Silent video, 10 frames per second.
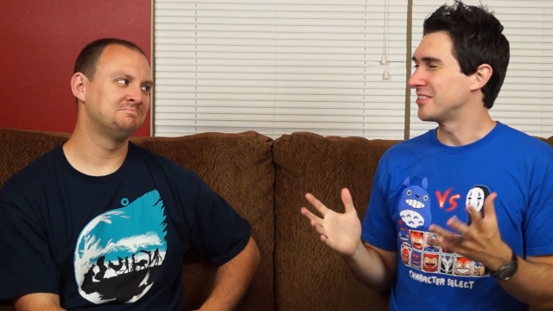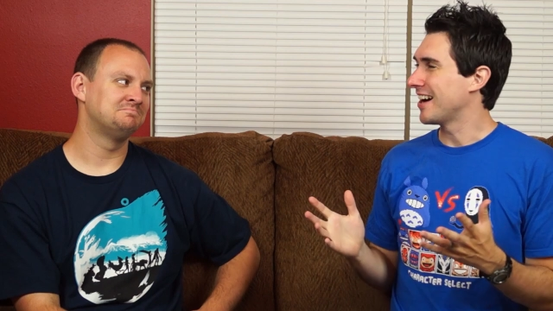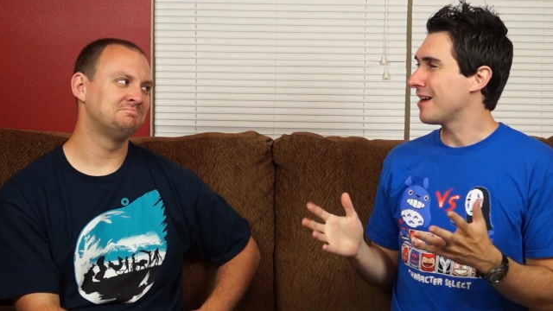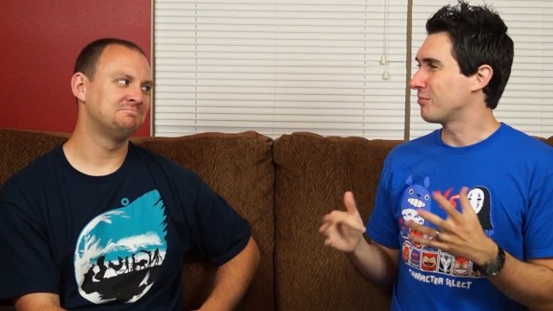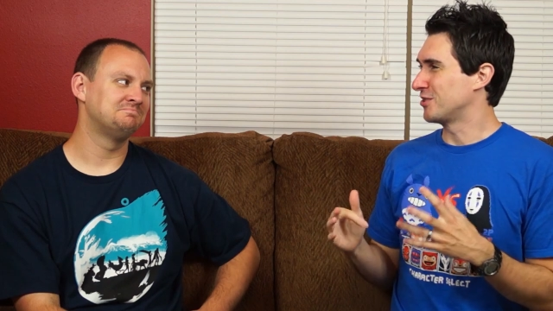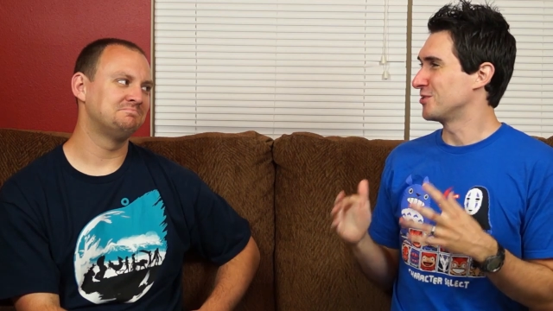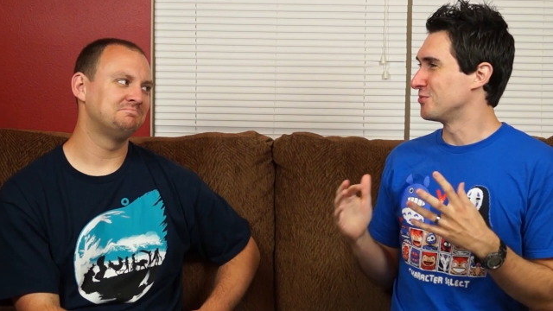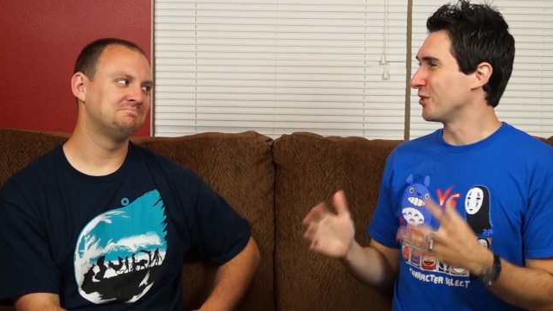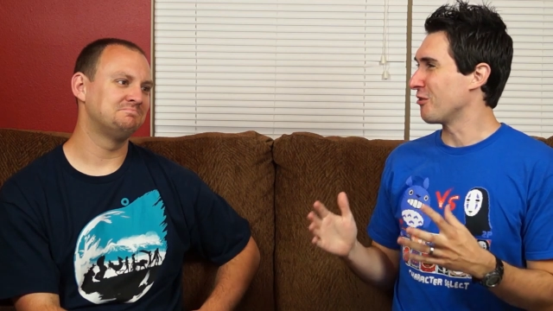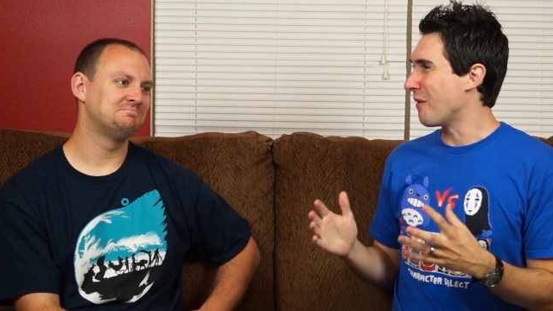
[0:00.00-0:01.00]
Speaker 1: the top, what this
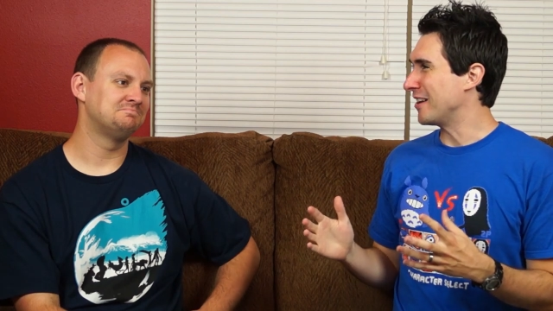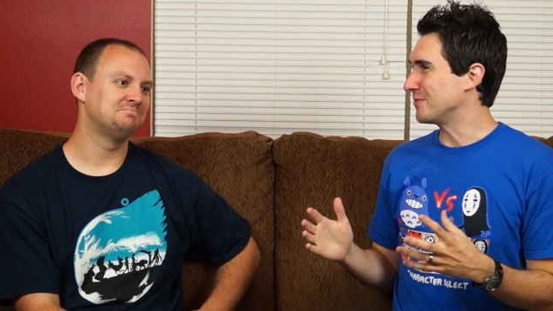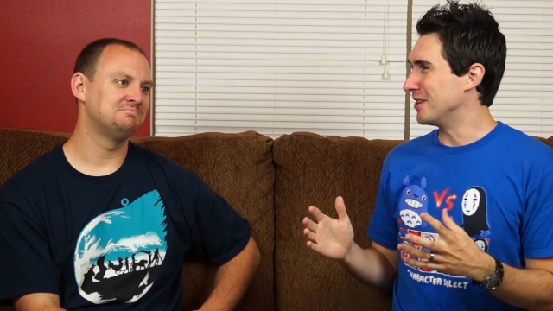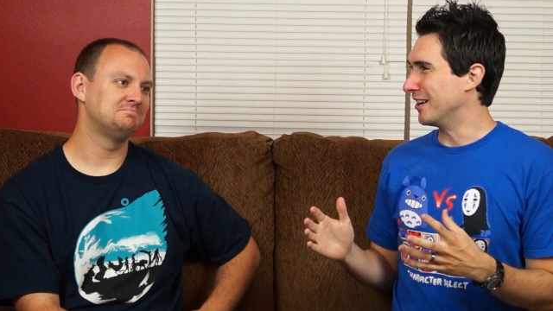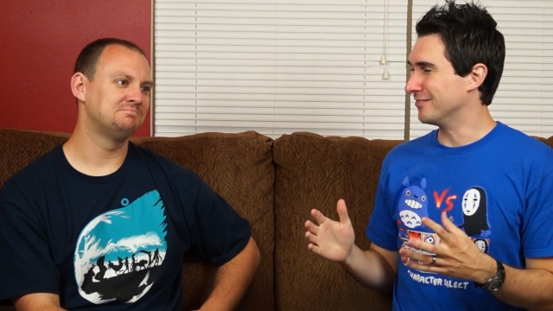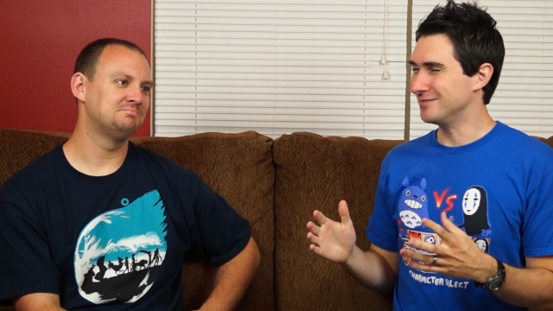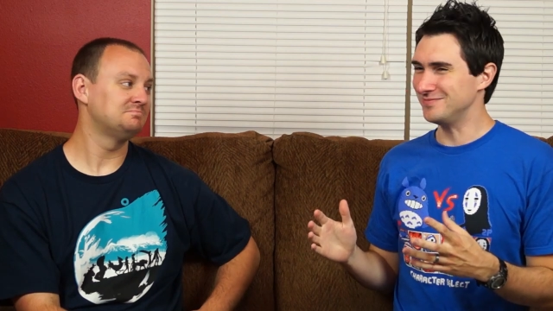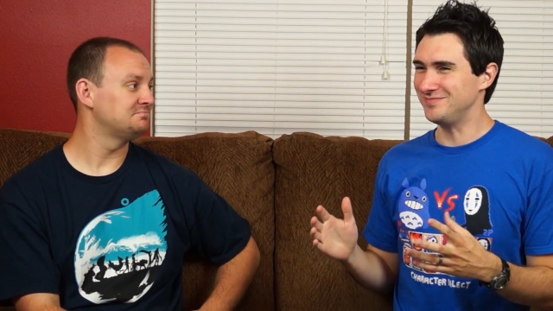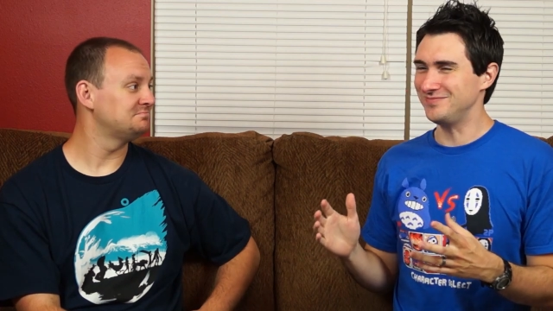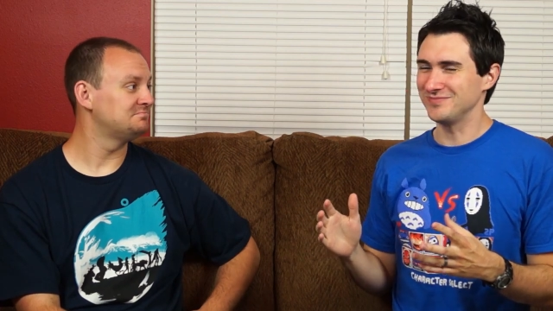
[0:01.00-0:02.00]
really reminds me of
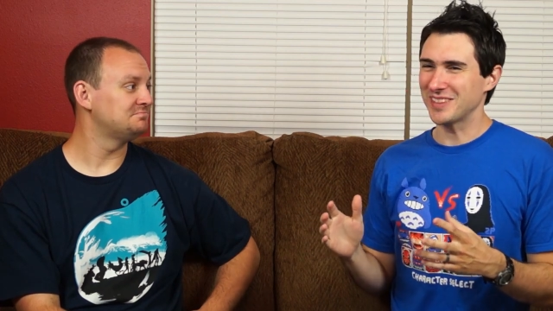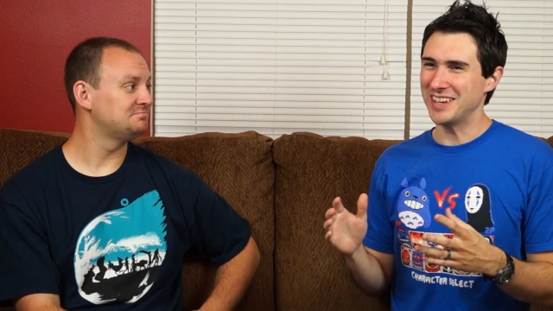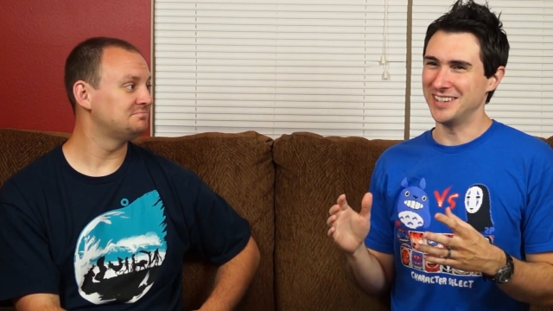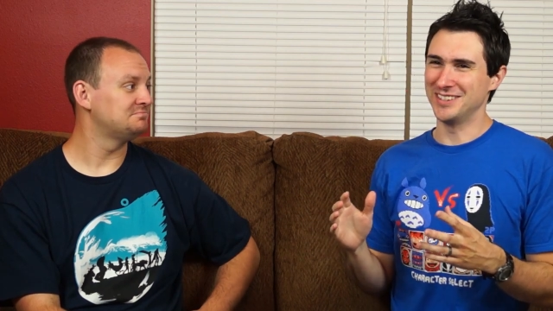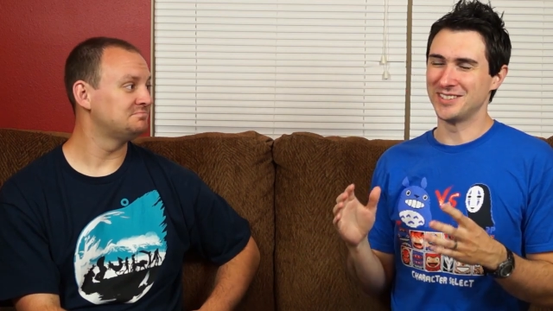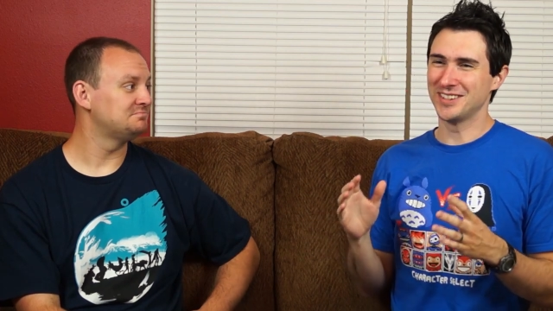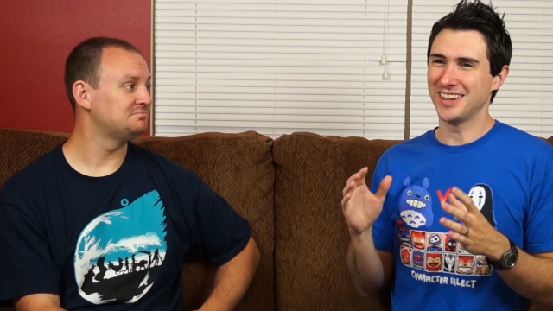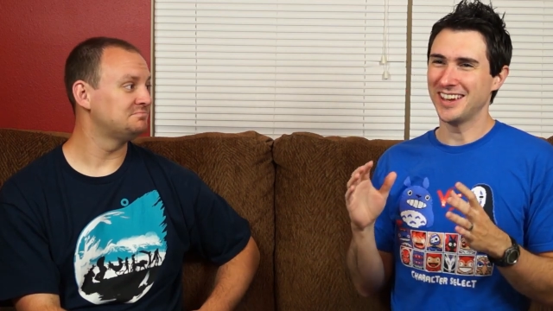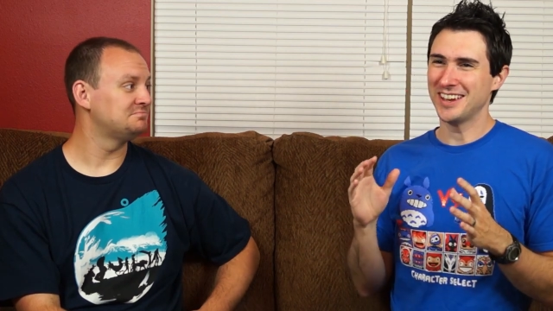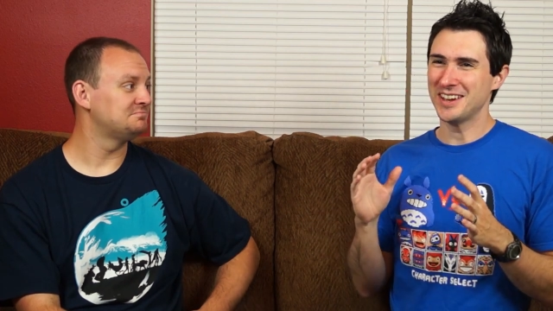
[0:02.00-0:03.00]
is
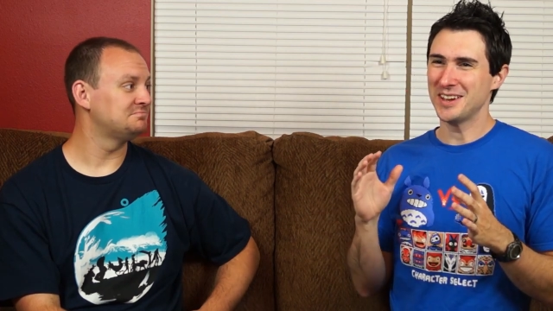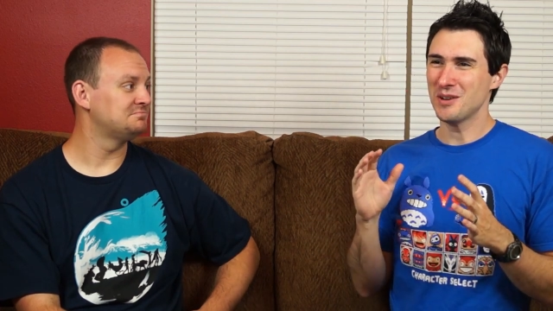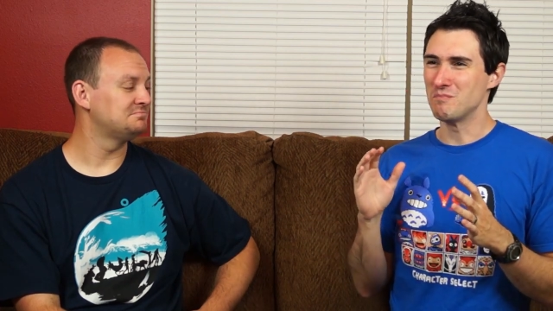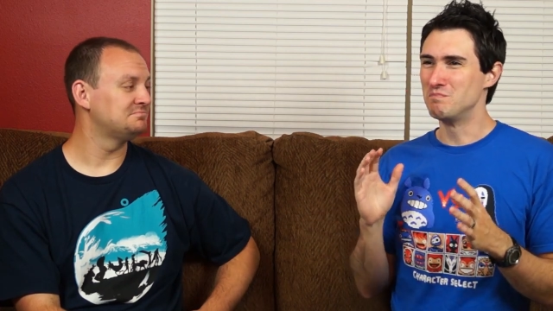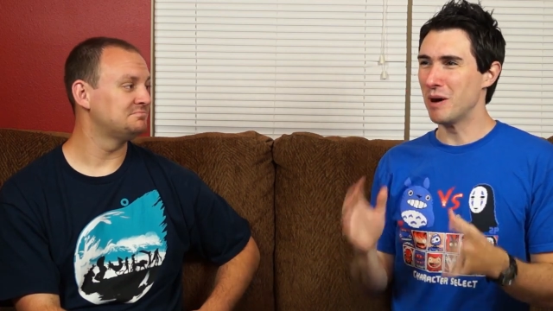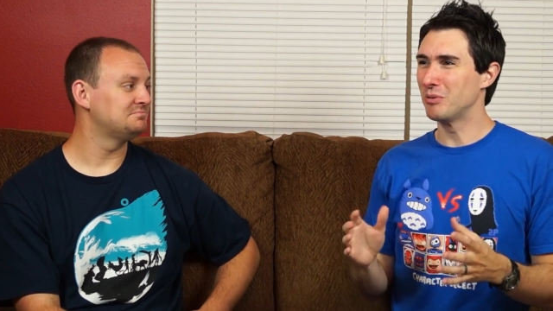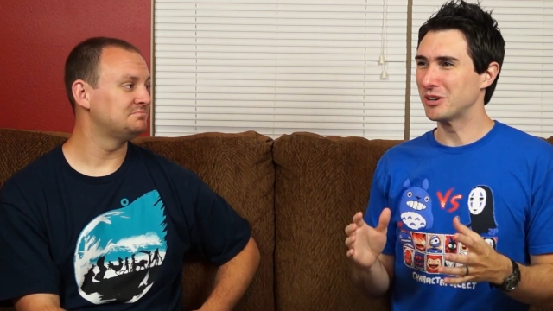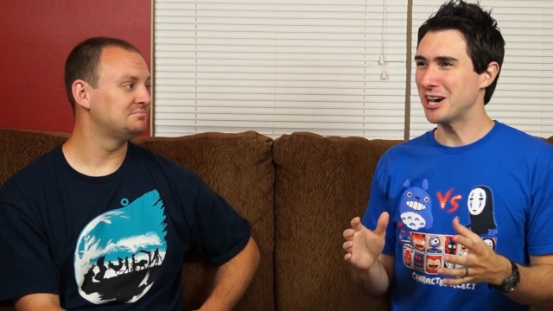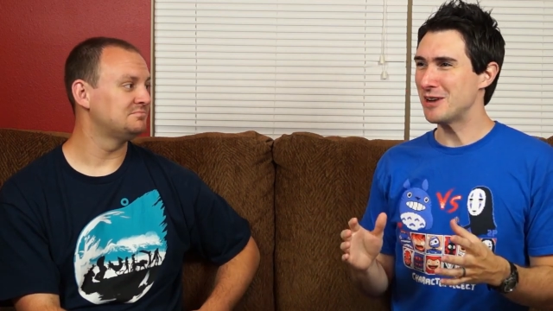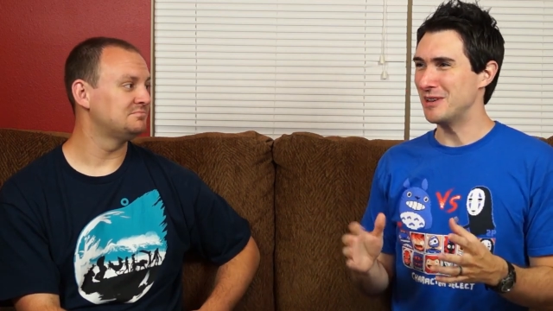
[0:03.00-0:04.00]

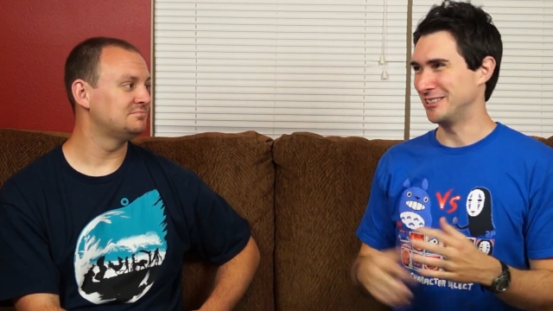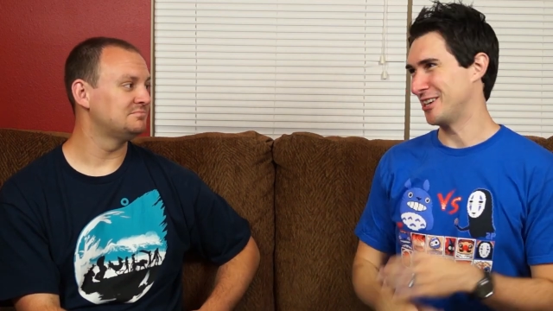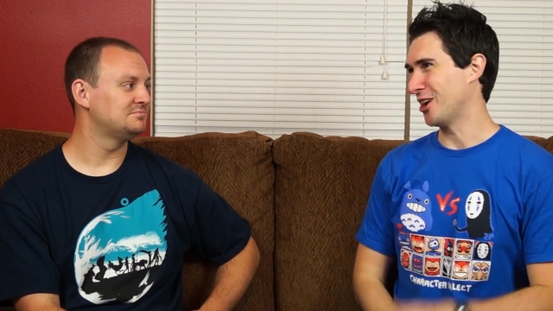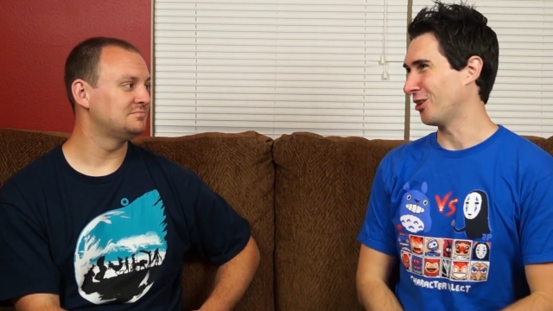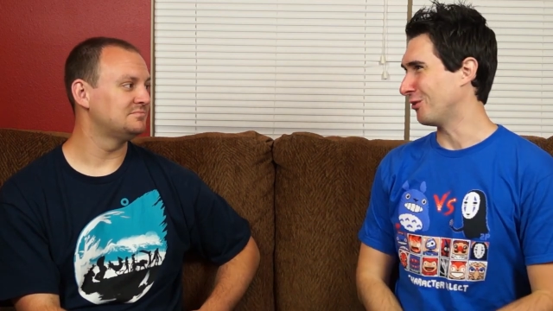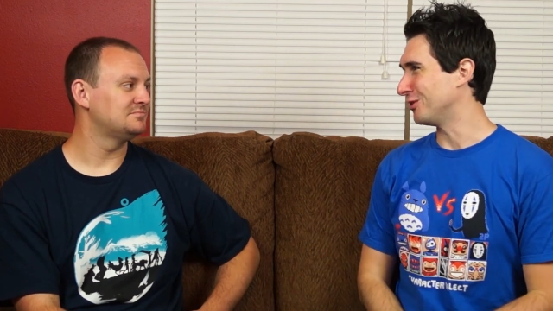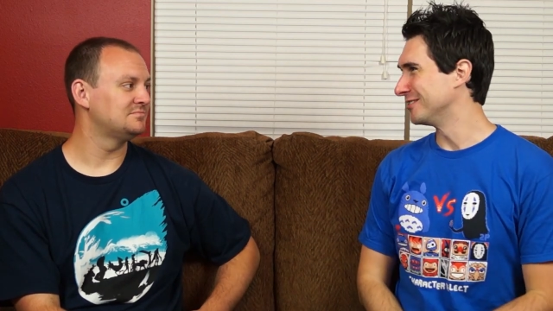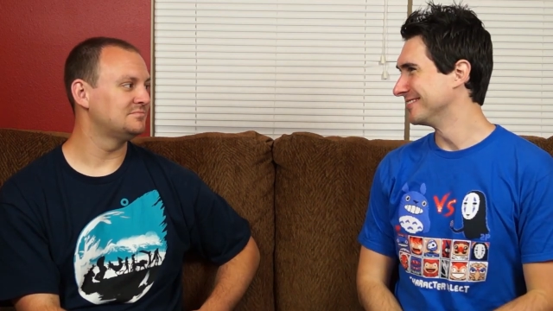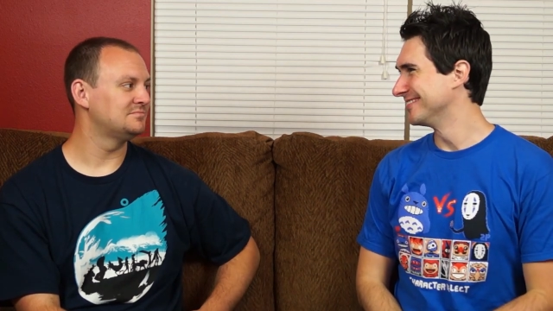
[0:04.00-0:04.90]
bubblegum and caramel.